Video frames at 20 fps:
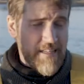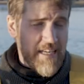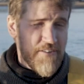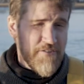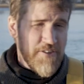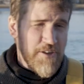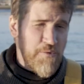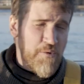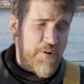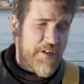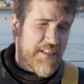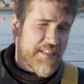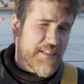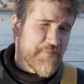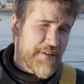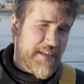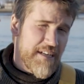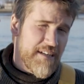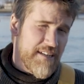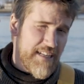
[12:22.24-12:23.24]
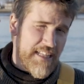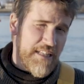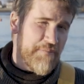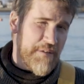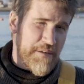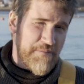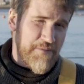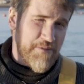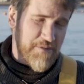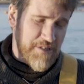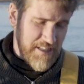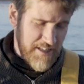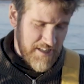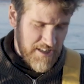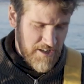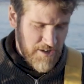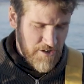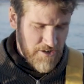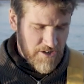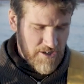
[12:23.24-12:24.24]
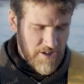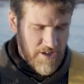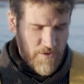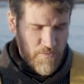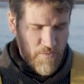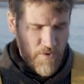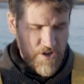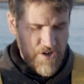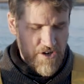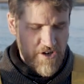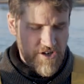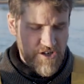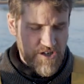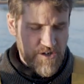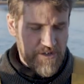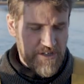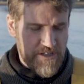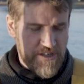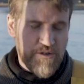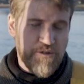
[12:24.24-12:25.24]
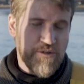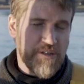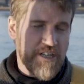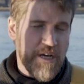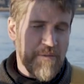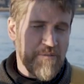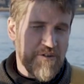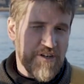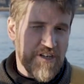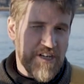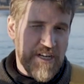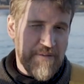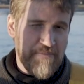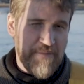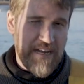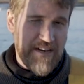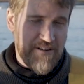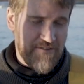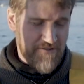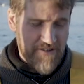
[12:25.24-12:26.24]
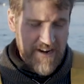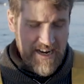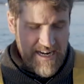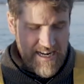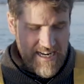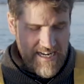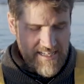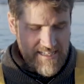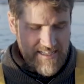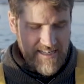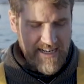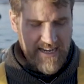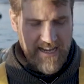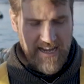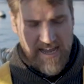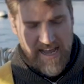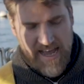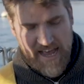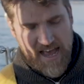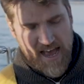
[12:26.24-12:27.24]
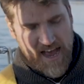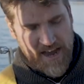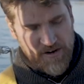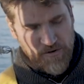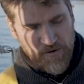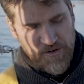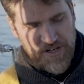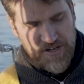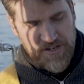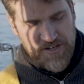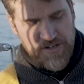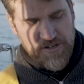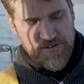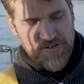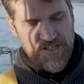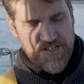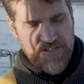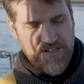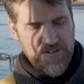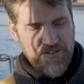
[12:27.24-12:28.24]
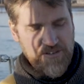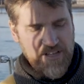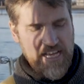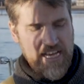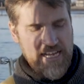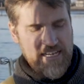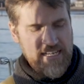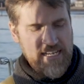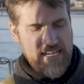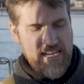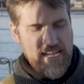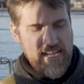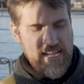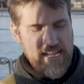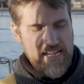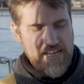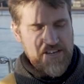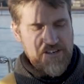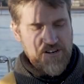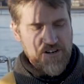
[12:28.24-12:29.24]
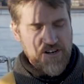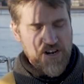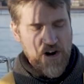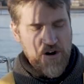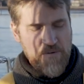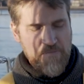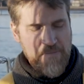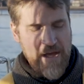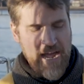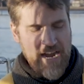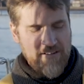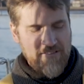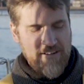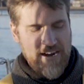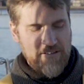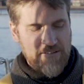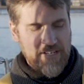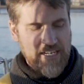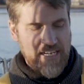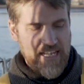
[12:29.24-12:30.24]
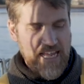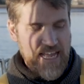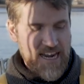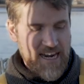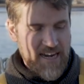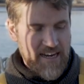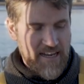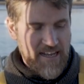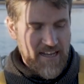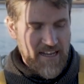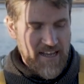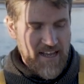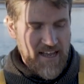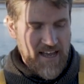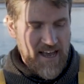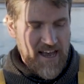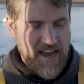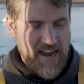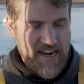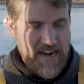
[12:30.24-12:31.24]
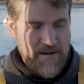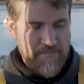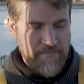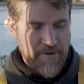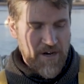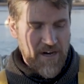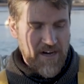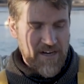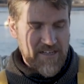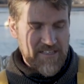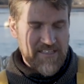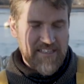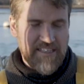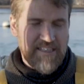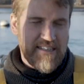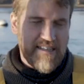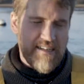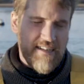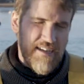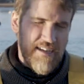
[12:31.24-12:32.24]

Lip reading: If you want it to be a little bit more secure, what you can do is do a double sheet bend really easily. And all you do to do that is you go back round again and then pass the